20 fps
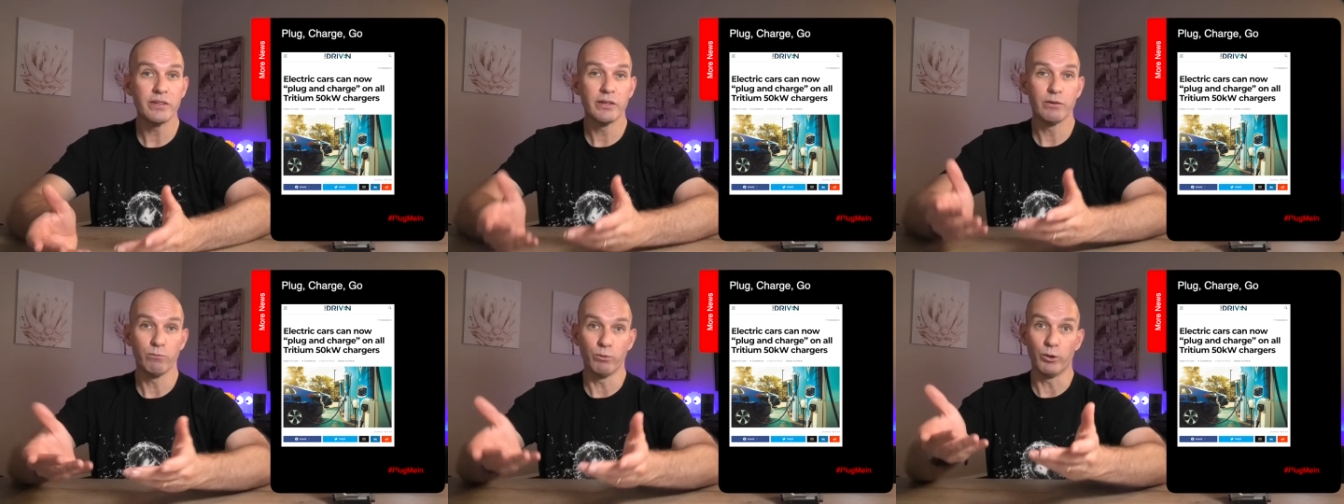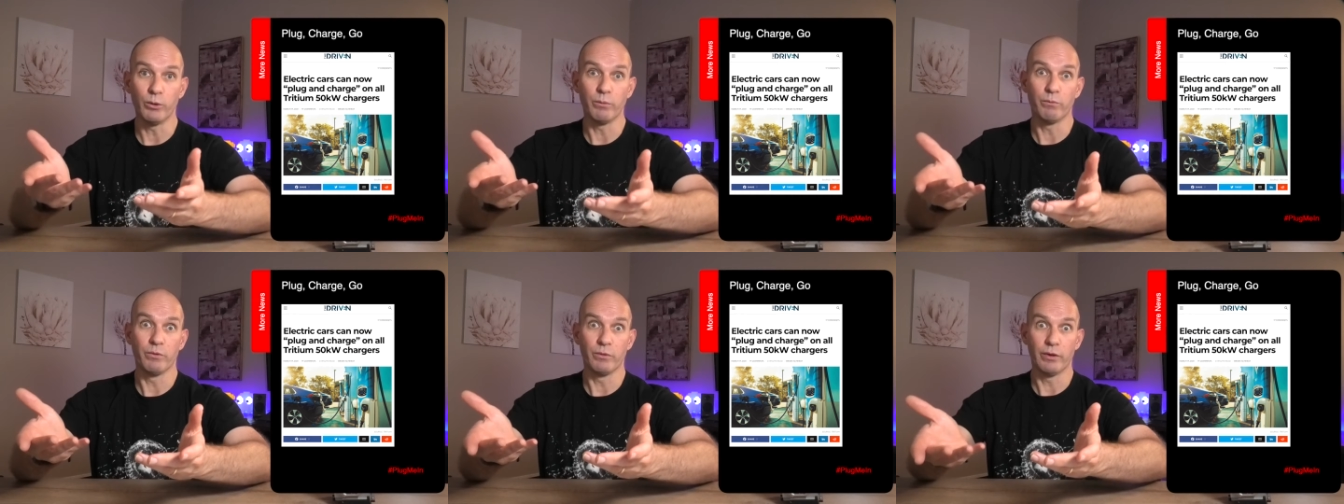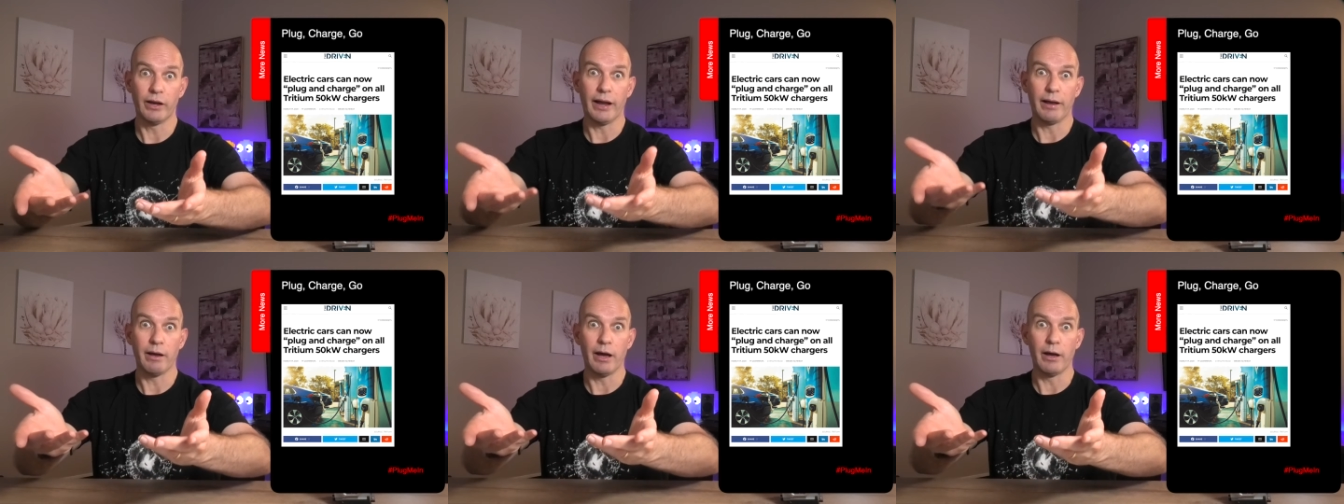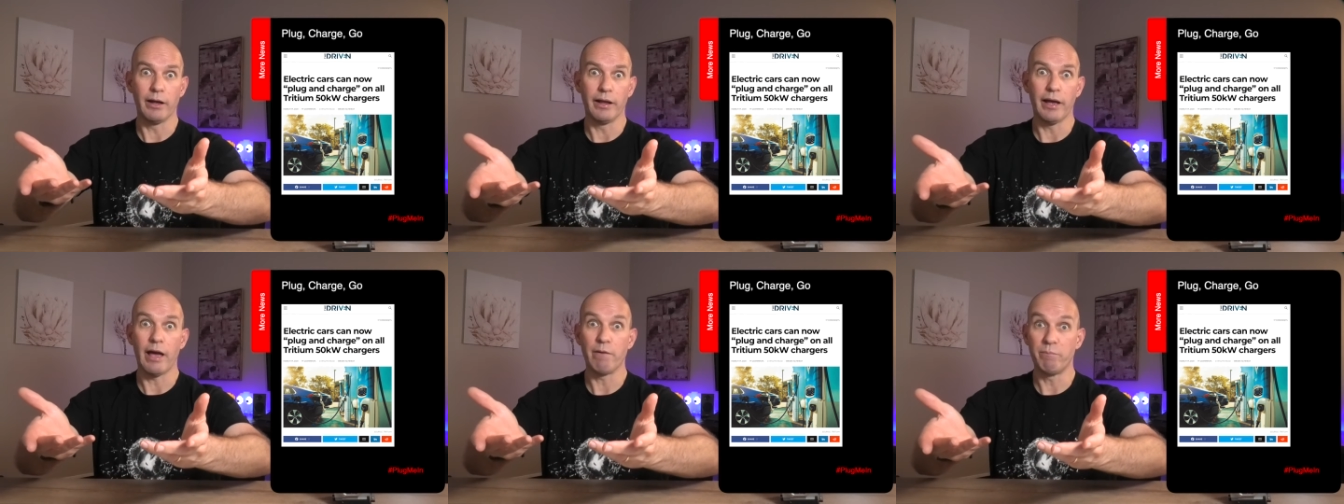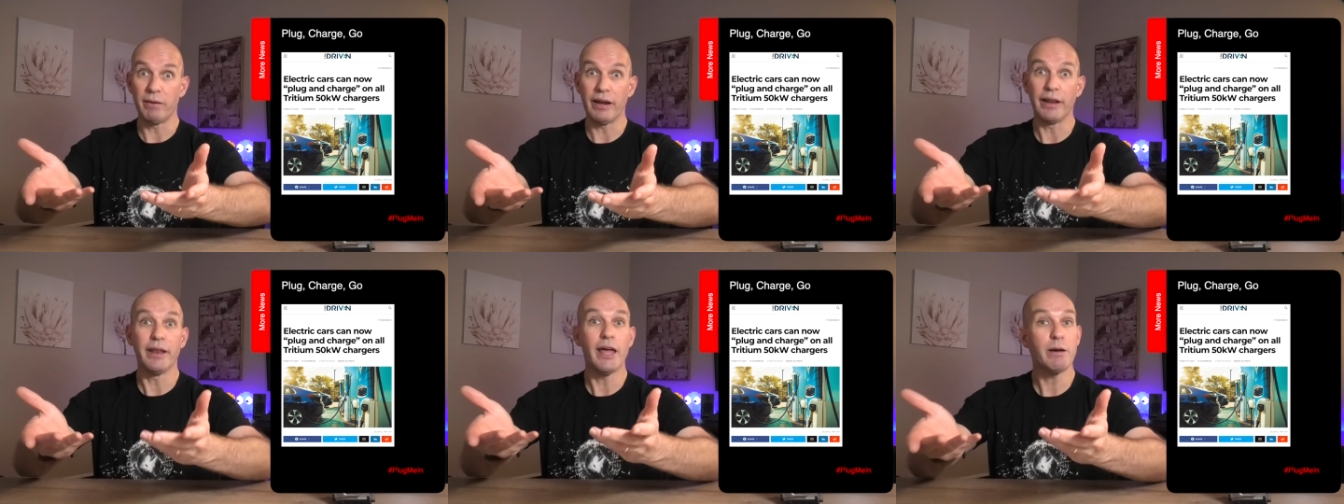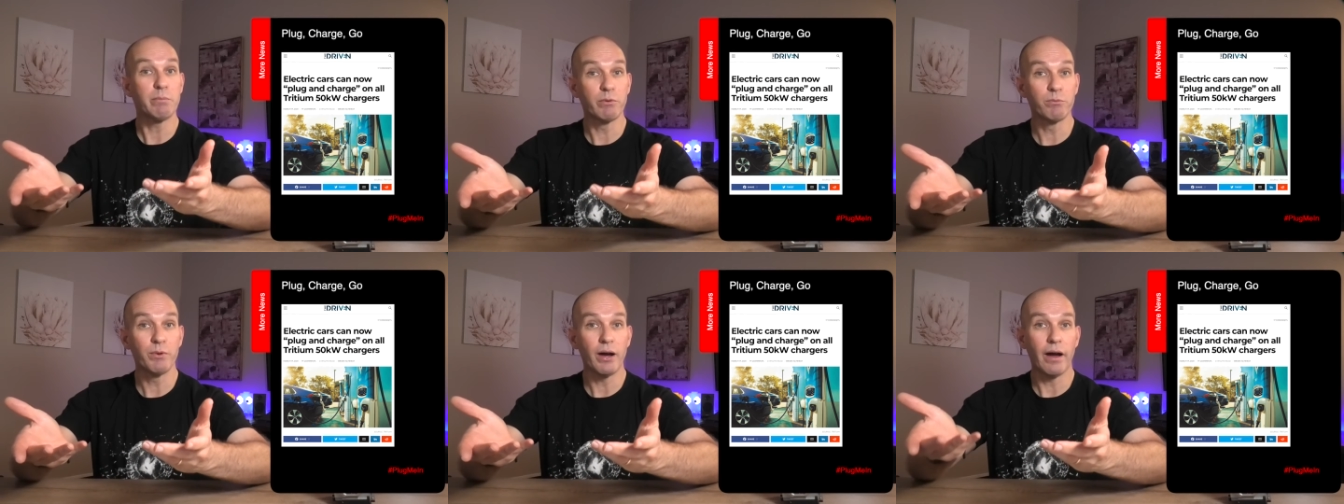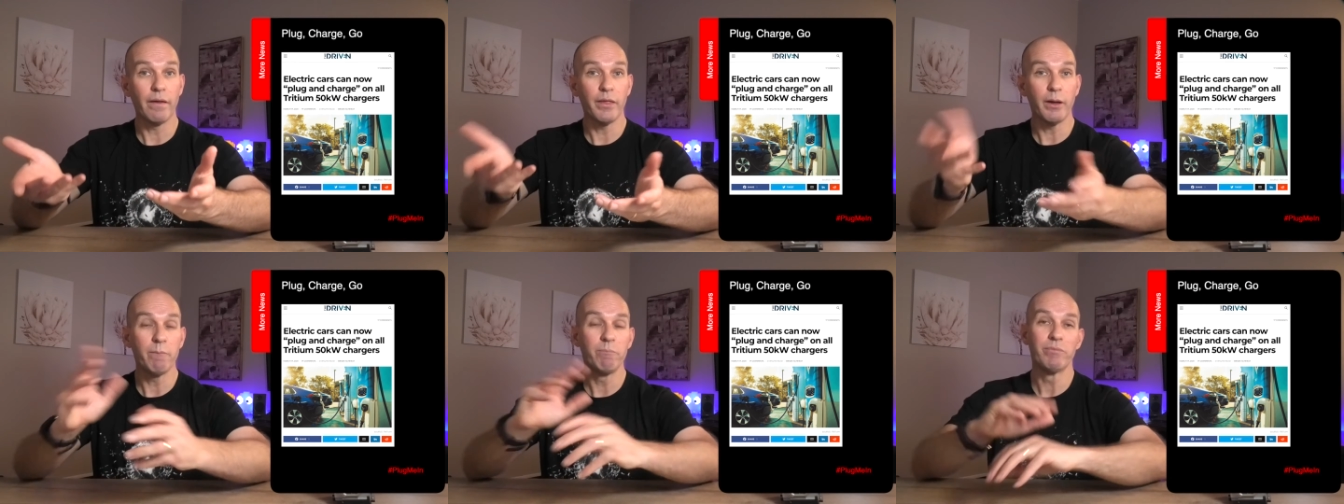or uh, have been enabled
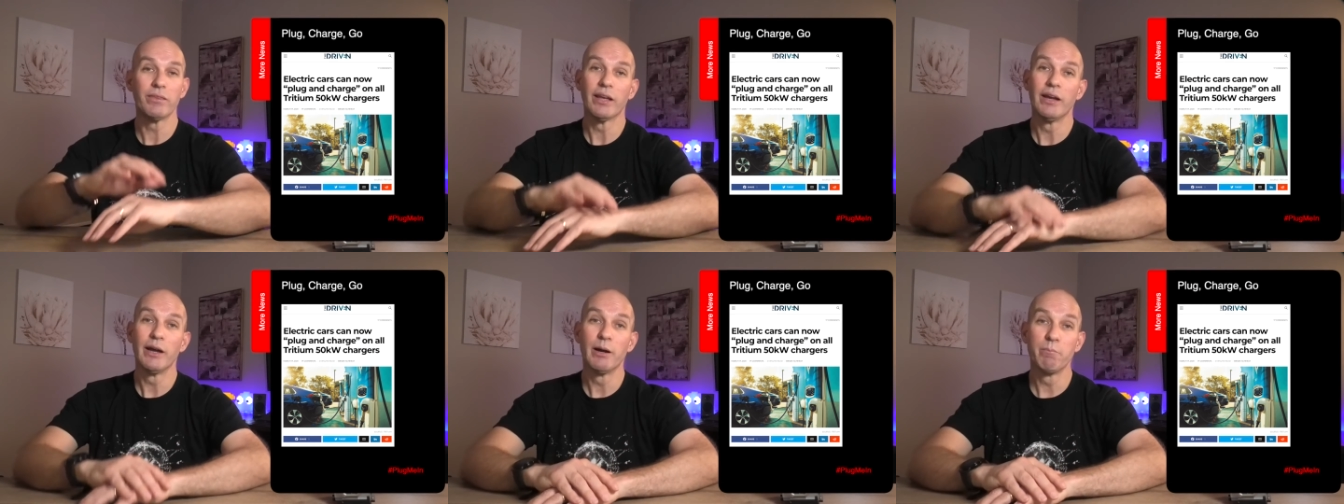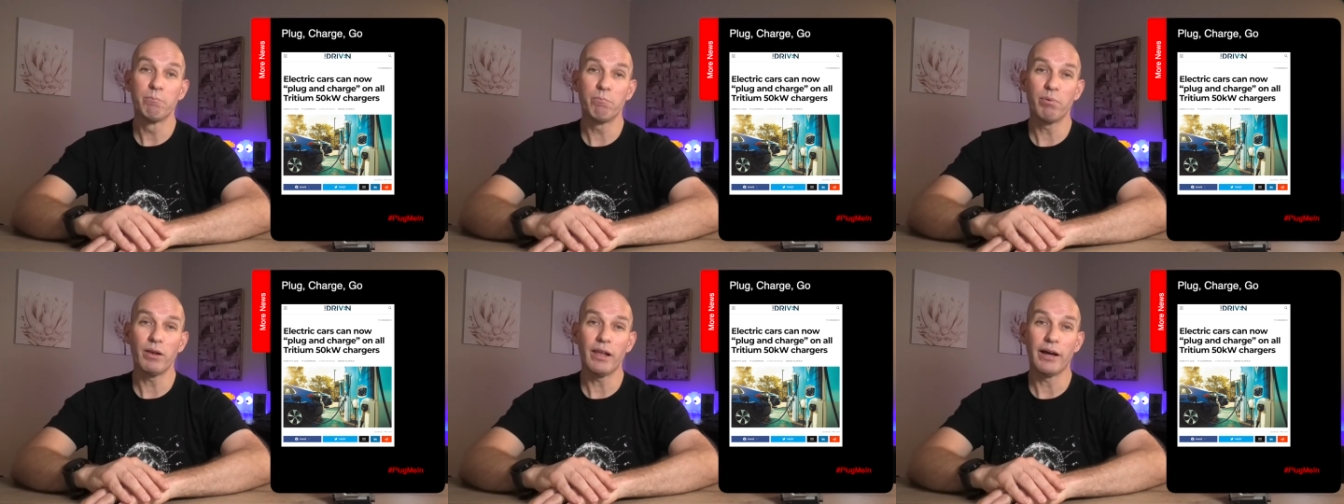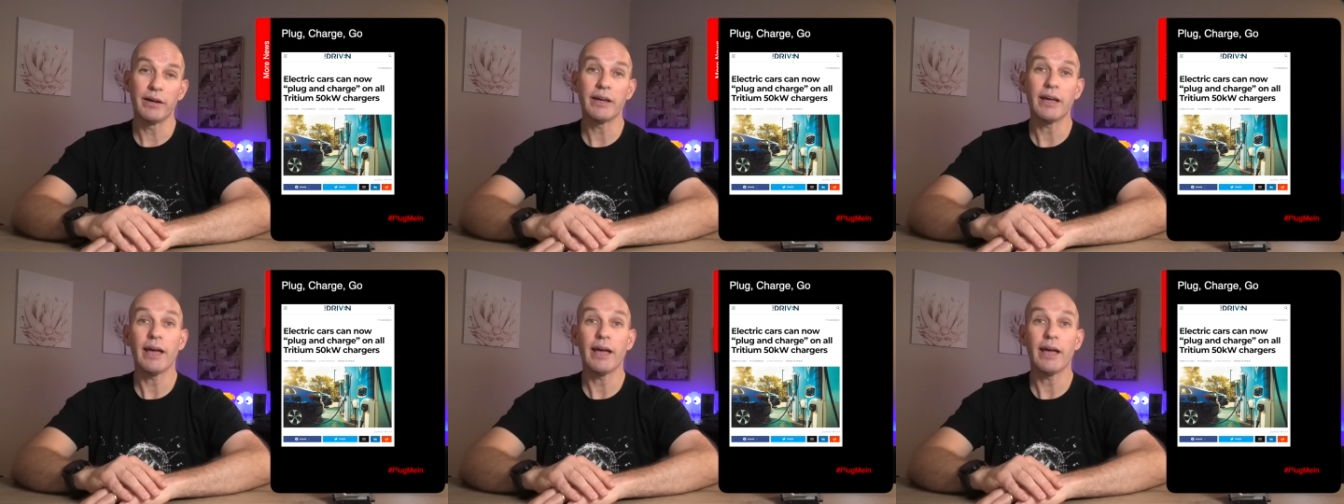rather, plug